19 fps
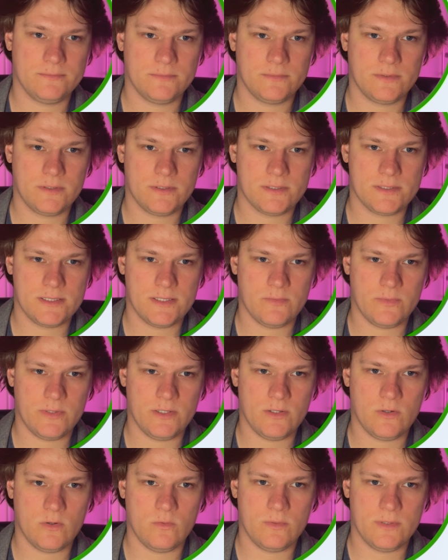because then we
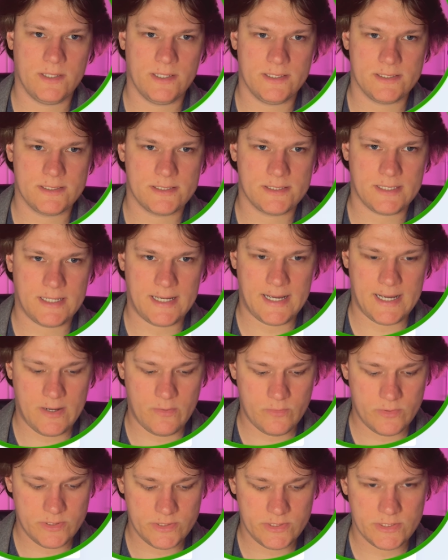know that it's
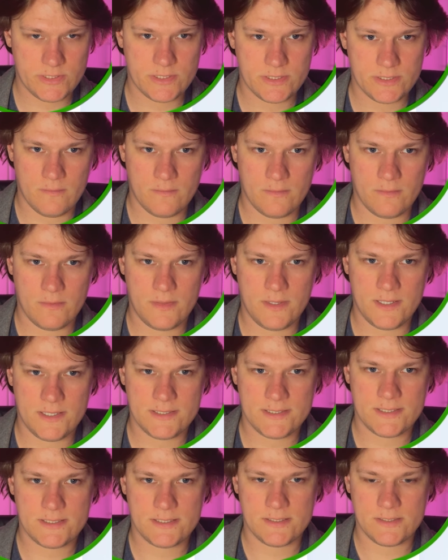ours.
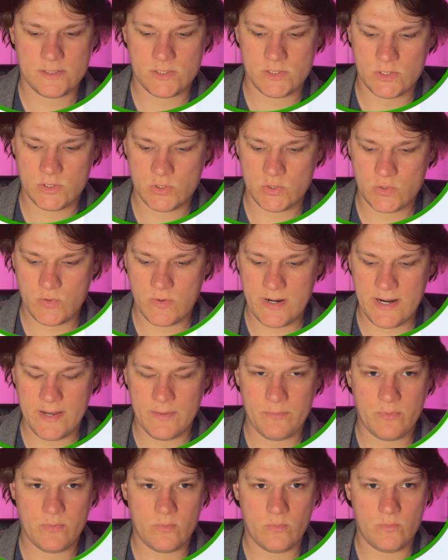This
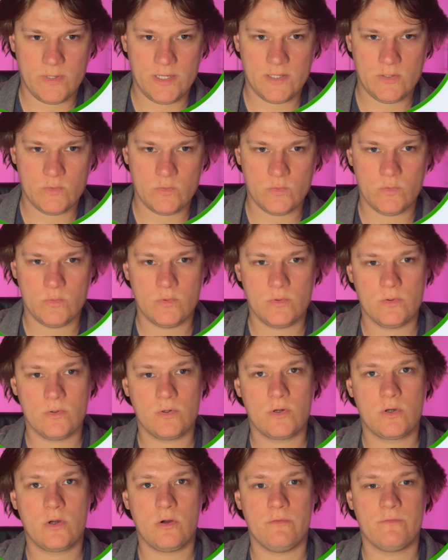stripe, we do
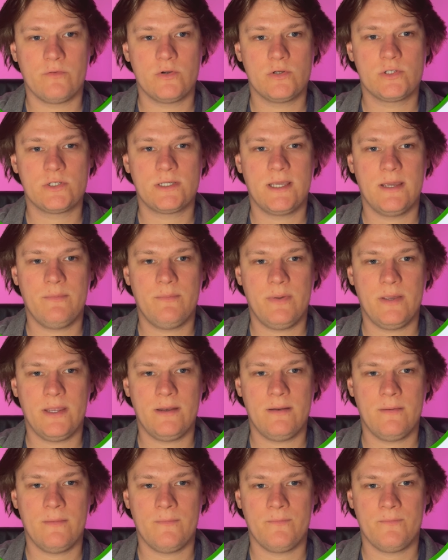conversion
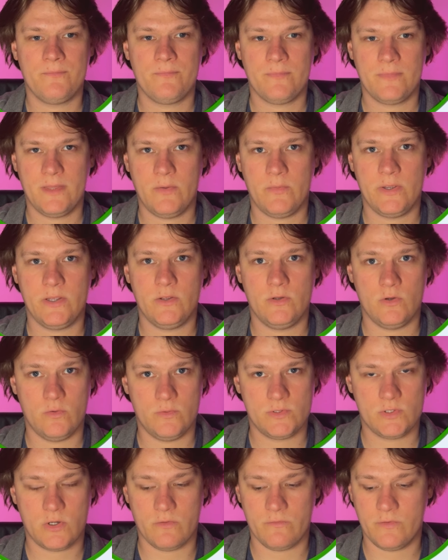campaign. That way you know
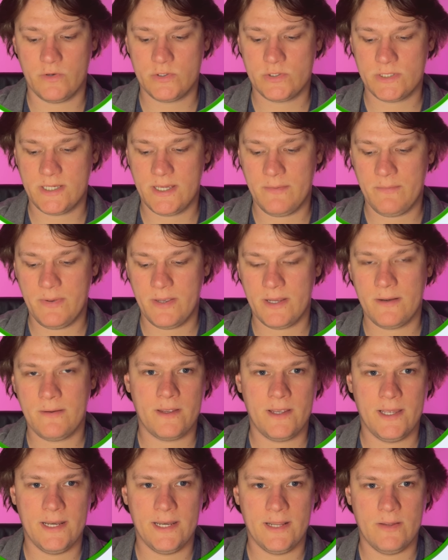it's a conversion campaign.
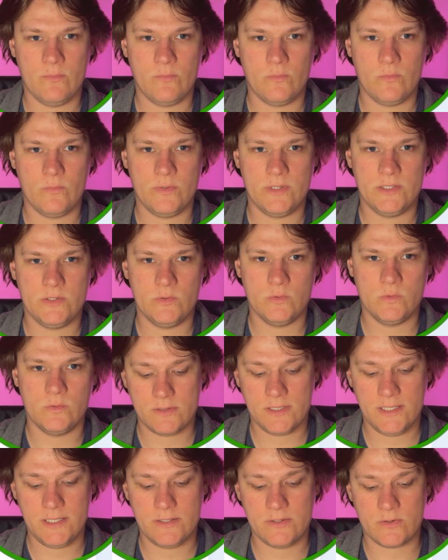And then we do
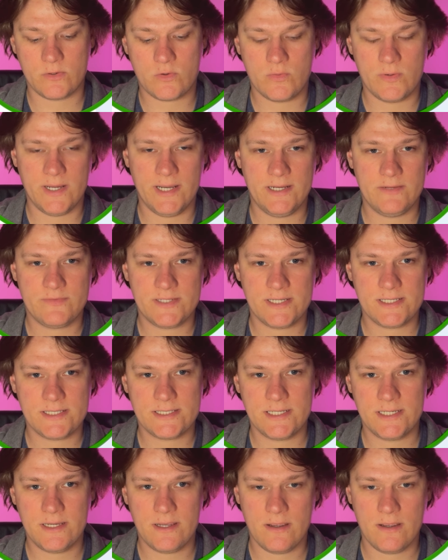either creative testing